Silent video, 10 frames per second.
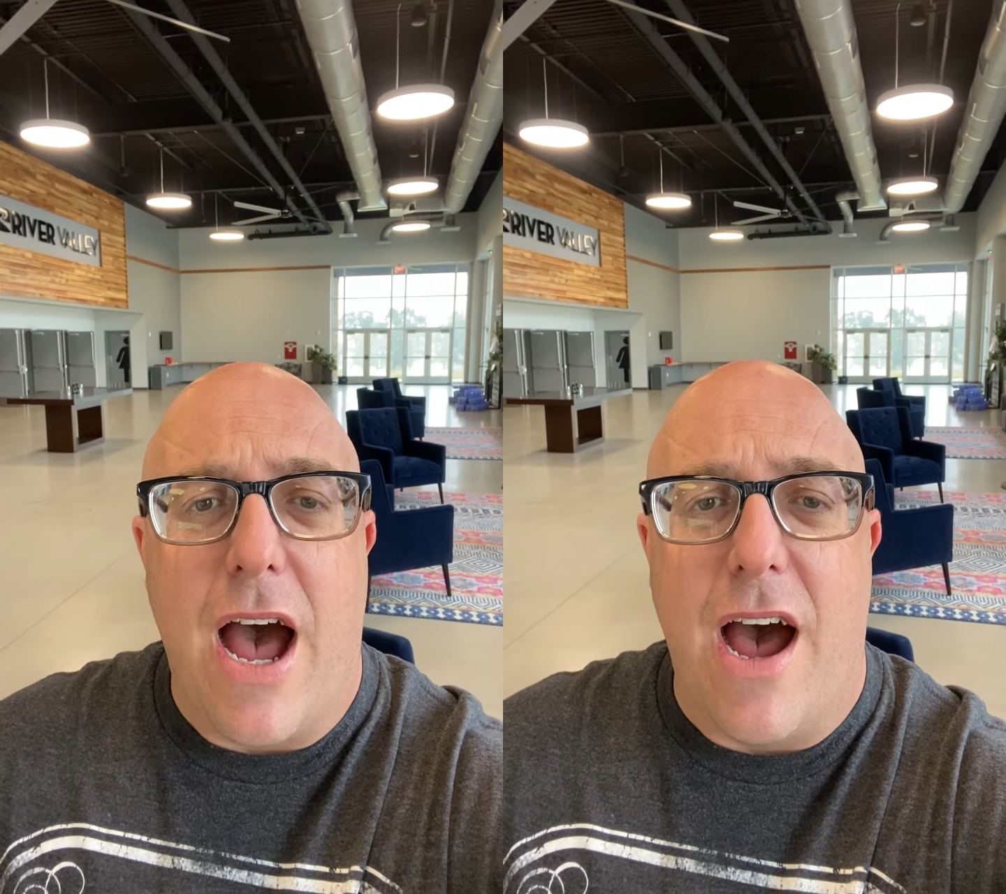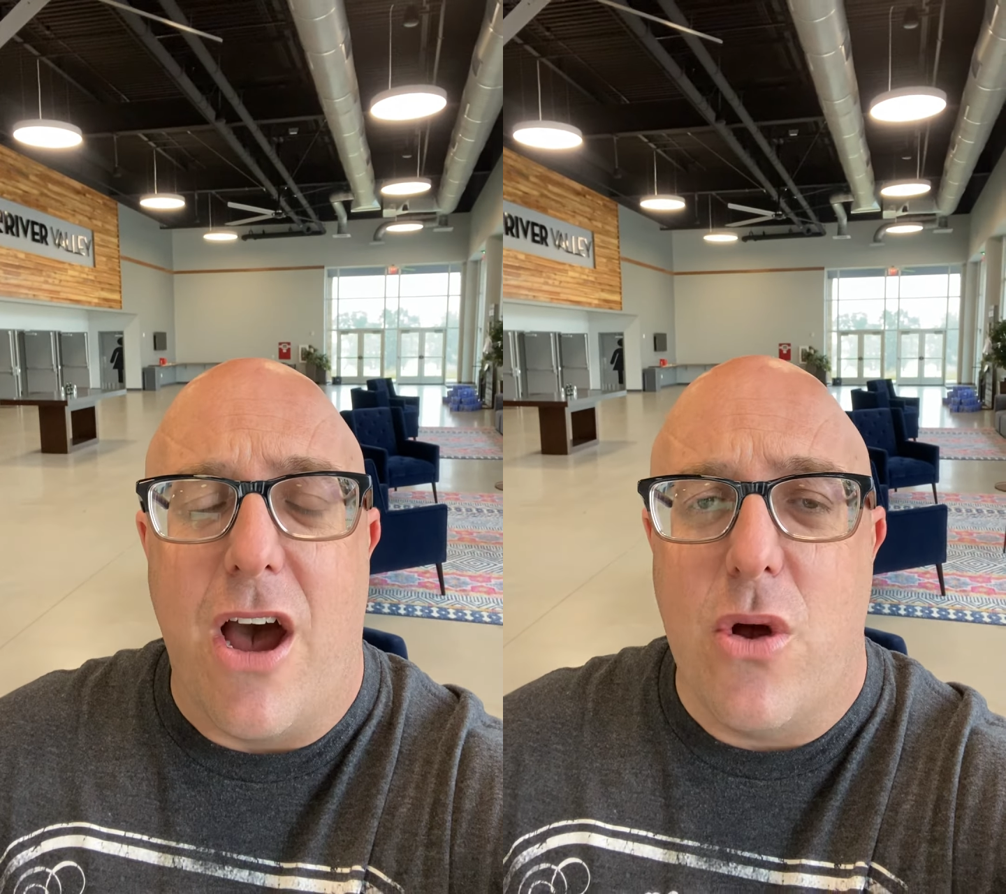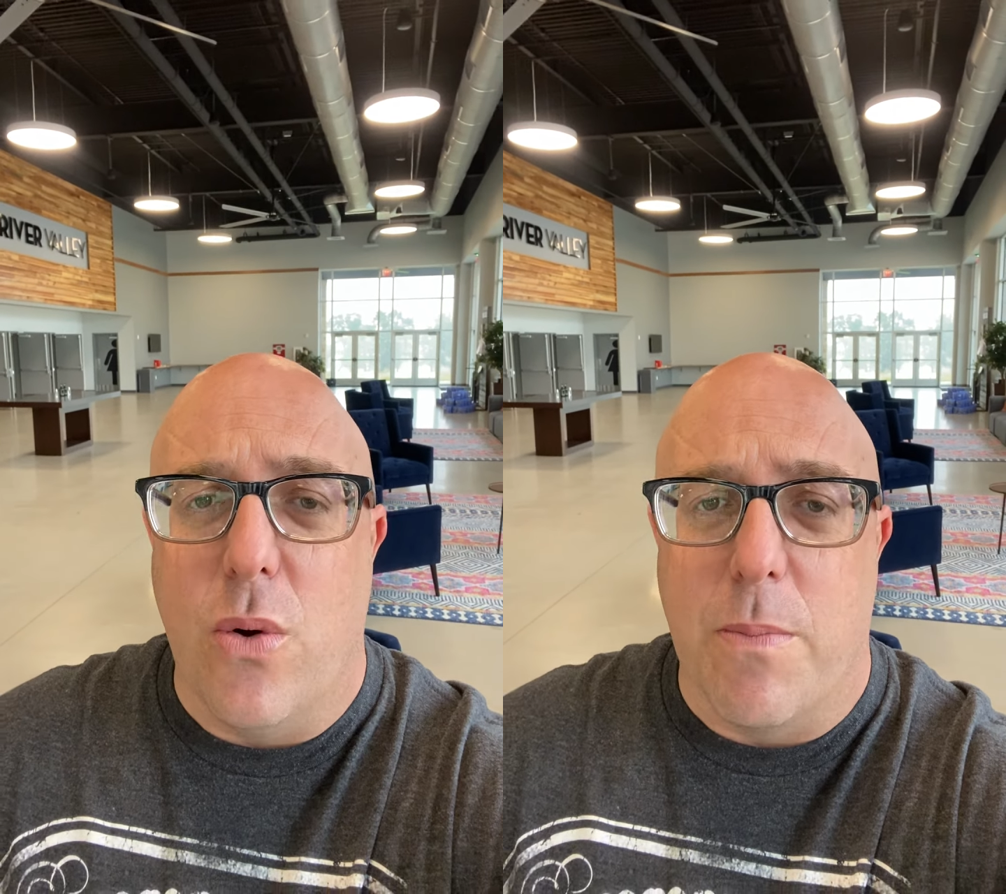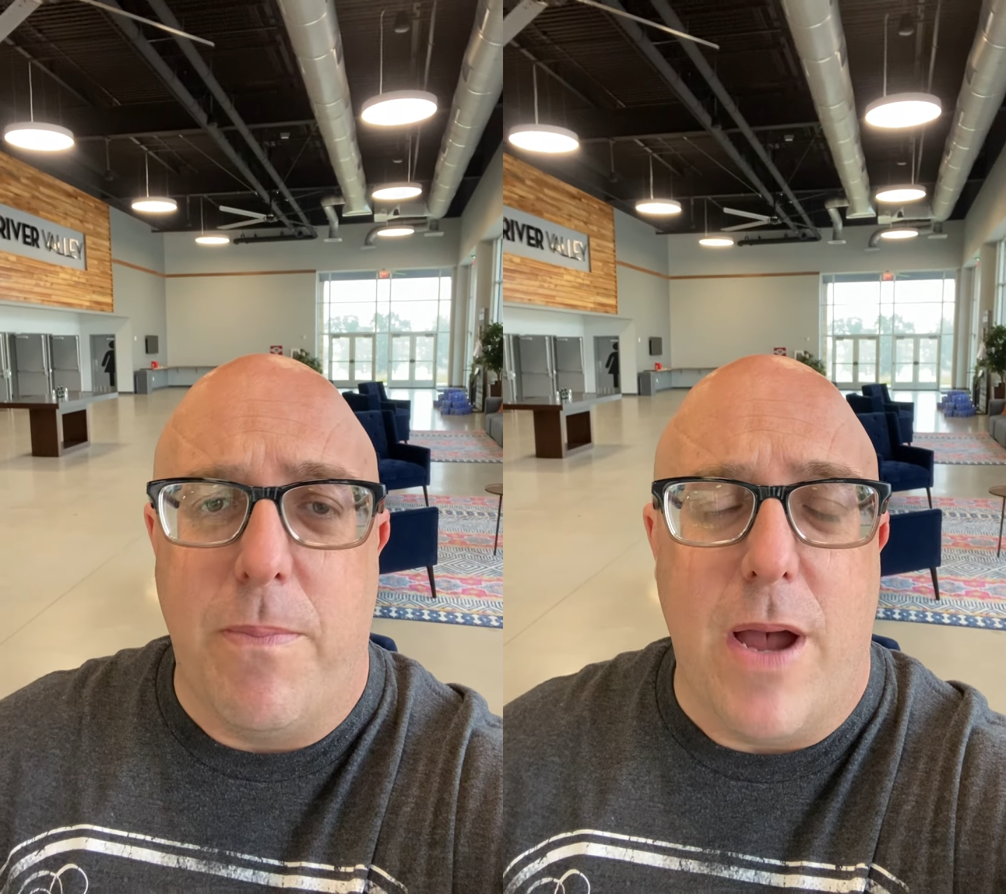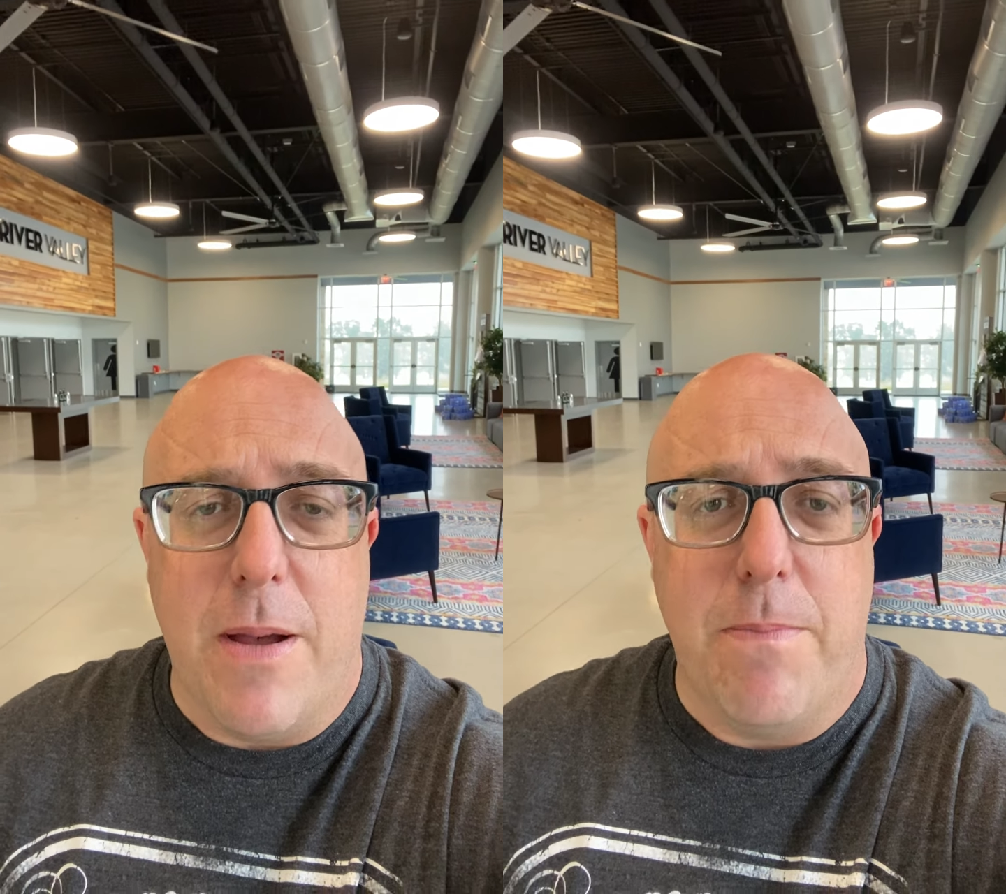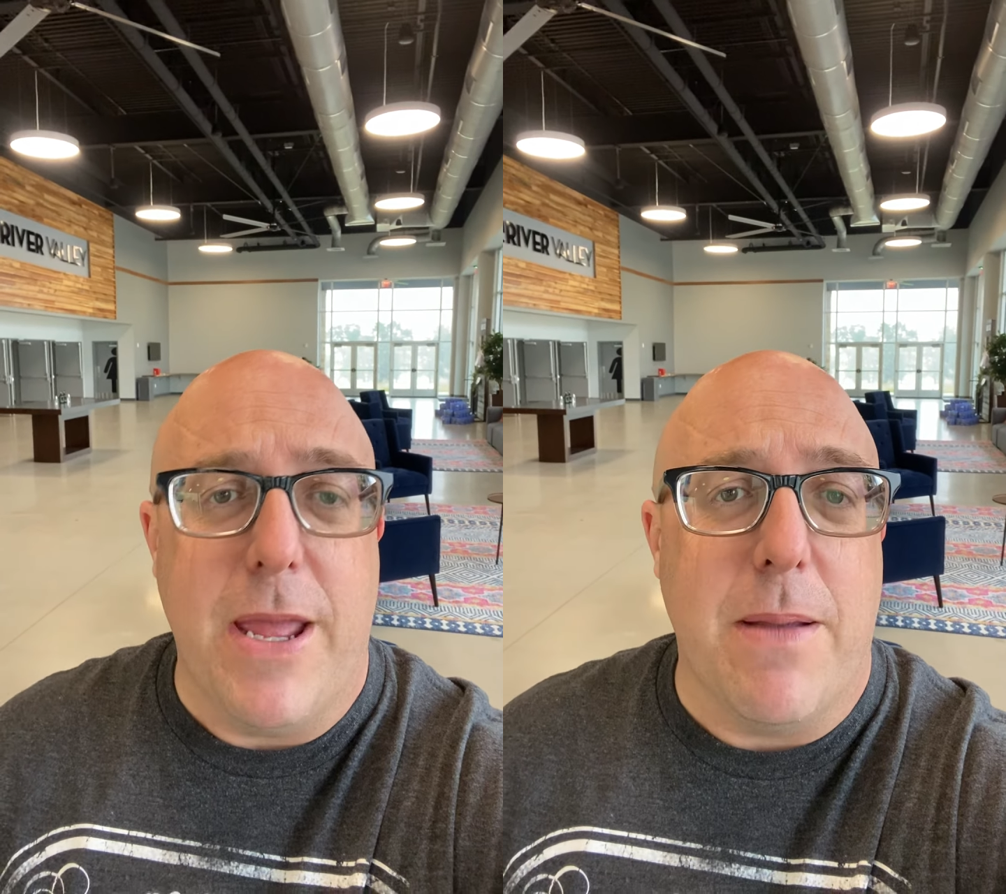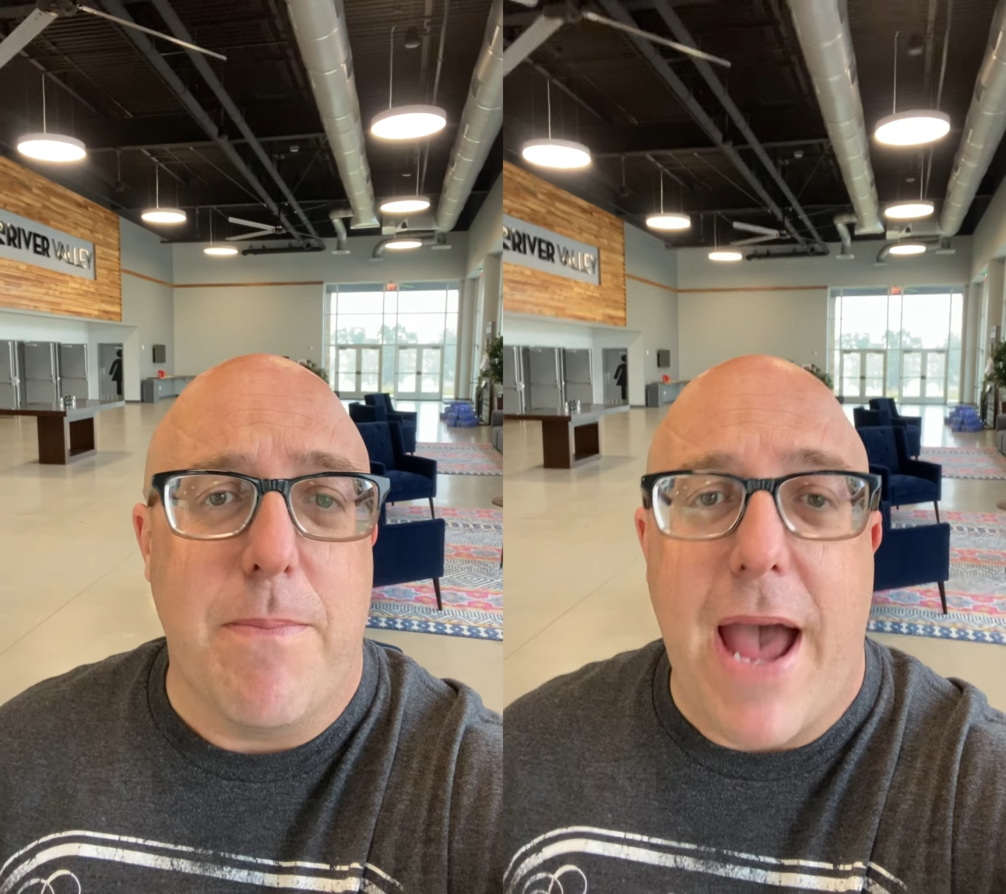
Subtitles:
who are being